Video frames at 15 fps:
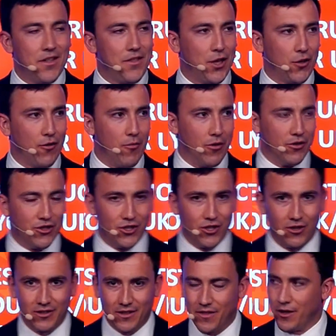Thank you very much,
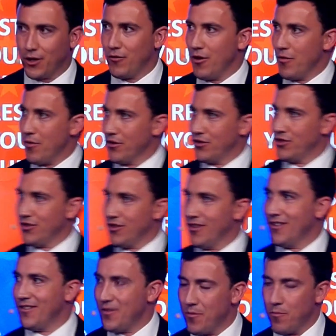Charles, and thank you very much,
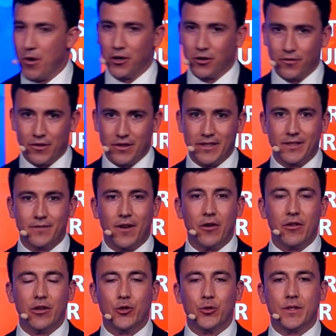Michael, for these
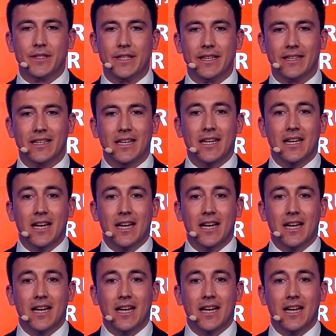very interesting